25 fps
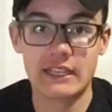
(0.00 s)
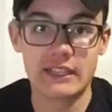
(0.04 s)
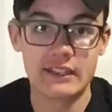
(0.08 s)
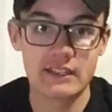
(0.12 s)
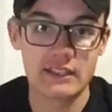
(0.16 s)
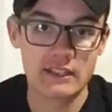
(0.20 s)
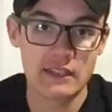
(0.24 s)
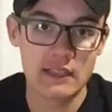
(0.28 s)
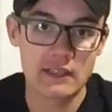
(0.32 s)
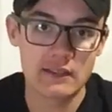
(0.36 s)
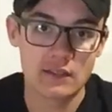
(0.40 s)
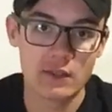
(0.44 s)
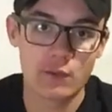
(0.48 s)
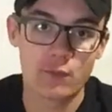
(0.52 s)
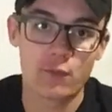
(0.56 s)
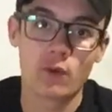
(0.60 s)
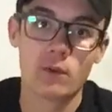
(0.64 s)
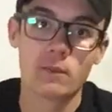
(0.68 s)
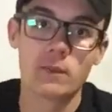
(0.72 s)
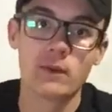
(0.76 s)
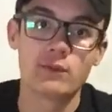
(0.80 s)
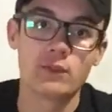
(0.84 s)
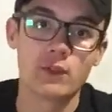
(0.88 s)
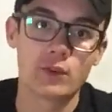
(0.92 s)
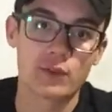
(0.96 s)
in the
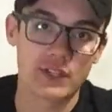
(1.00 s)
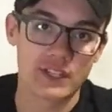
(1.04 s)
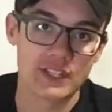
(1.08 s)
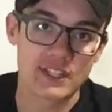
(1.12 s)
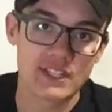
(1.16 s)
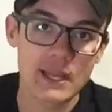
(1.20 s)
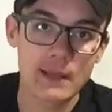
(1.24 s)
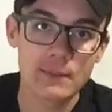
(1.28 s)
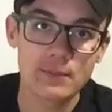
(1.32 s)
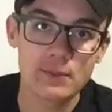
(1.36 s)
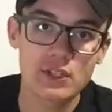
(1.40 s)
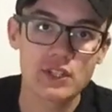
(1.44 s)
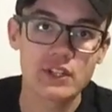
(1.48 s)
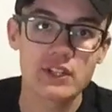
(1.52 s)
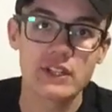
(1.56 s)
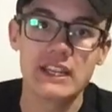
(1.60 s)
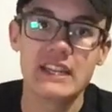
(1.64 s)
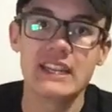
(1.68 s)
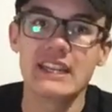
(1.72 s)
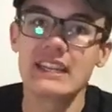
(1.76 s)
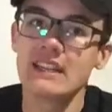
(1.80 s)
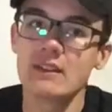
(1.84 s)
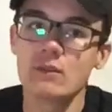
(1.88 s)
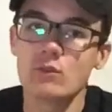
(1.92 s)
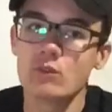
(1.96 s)
form of Loki's Scepter,
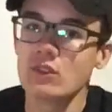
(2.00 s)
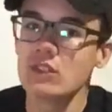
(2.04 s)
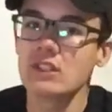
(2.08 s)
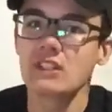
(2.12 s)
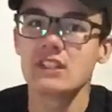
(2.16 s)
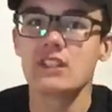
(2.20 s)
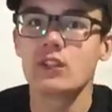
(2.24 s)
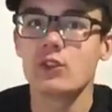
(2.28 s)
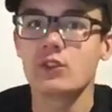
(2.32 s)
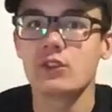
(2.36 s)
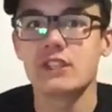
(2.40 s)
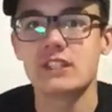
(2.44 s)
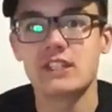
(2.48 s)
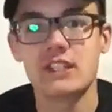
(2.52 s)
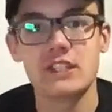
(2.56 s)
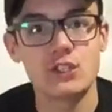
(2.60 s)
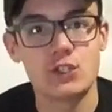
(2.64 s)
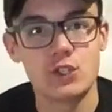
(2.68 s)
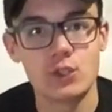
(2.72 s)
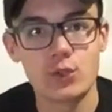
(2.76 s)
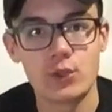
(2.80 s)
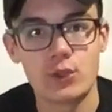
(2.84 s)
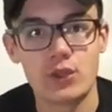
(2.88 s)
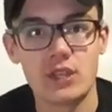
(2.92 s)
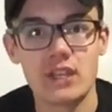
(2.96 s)
it really only
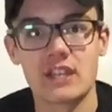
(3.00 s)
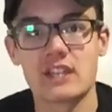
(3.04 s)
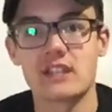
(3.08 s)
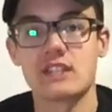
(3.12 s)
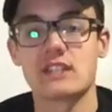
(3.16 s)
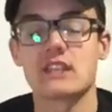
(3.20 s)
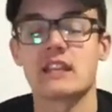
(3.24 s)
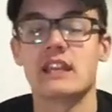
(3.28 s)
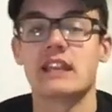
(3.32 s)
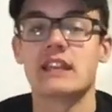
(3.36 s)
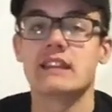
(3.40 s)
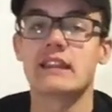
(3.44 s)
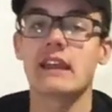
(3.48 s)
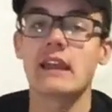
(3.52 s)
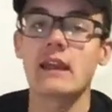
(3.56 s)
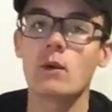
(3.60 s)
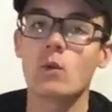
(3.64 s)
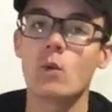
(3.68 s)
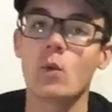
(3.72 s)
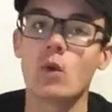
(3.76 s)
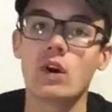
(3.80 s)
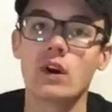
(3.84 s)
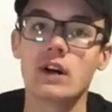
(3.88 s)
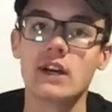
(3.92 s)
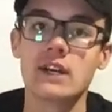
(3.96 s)
did 2 things, and
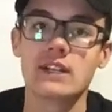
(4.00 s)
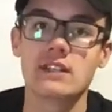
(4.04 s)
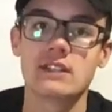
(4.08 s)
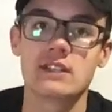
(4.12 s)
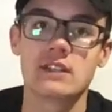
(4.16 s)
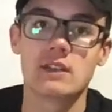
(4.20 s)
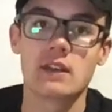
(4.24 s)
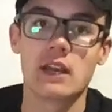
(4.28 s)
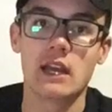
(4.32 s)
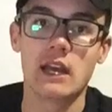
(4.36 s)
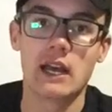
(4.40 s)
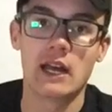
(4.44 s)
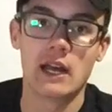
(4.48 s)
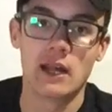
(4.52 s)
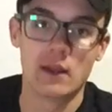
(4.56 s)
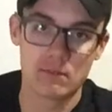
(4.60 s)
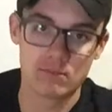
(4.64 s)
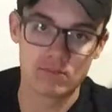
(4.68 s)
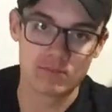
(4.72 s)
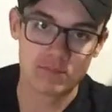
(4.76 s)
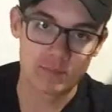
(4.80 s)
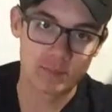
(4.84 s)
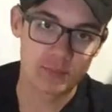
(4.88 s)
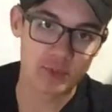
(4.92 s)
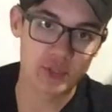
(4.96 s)
that was
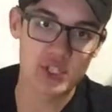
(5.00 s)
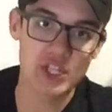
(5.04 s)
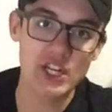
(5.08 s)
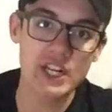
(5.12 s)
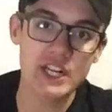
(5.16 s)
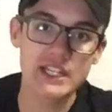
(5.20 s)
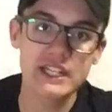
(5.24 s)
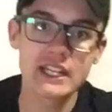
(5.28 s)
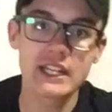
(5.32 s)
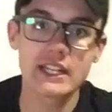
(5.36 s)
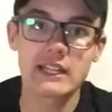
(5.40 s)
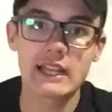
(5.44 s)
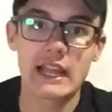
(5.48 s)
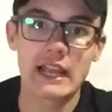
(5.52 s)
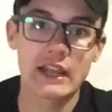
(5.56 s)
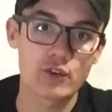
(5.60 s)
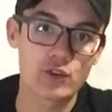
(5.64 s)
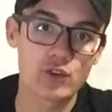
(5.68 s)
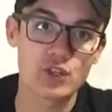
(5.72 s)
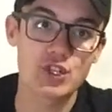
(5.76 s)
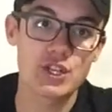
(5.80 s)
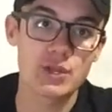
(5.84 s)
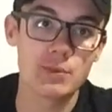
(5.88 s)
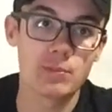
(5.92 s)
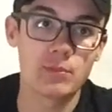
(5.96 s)
projecting
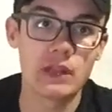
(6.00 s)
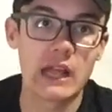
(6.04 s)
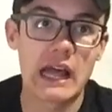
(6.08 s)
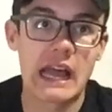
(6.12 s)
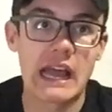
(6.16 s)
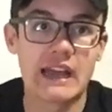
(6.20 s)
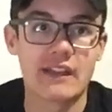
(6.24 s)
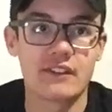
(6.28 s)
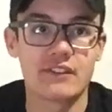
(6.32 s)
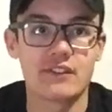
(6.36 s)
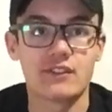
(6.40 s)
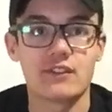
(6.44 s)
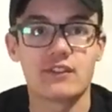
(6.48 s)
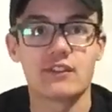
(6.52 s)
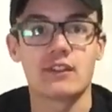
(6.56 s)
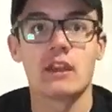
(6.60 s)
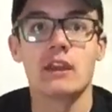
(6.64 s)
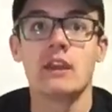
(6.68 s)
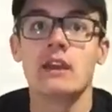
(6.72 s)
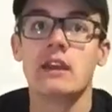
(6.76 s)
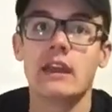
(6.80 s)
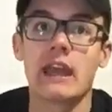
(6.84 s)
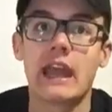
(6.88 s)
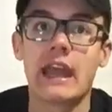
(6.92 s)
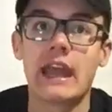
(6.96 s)
energy blasts
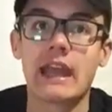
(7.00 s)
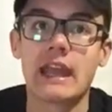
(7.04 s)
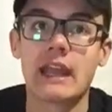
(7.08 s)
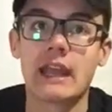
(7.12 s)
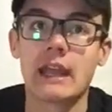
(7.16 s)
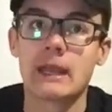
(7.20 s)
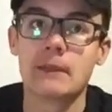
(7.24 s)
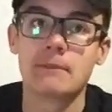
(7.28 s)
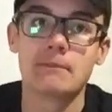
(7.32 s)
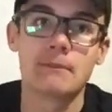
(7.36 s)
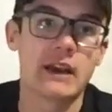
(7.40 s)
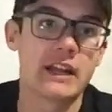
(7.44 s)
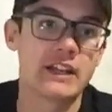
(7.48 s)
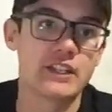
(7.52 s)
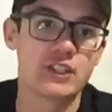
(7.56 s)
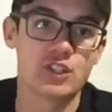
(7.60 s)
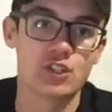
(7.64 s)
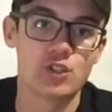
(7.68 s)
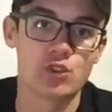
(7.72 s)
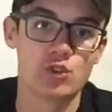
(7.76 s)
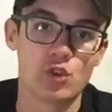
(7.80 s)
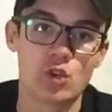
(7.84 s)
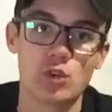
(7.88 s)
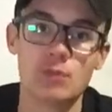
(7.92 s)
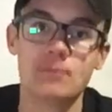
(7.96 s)
and mind
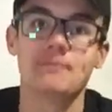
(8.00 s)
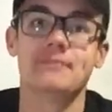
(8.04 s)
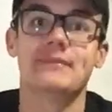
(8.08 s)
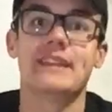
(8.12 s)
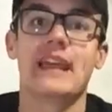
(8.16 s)
control.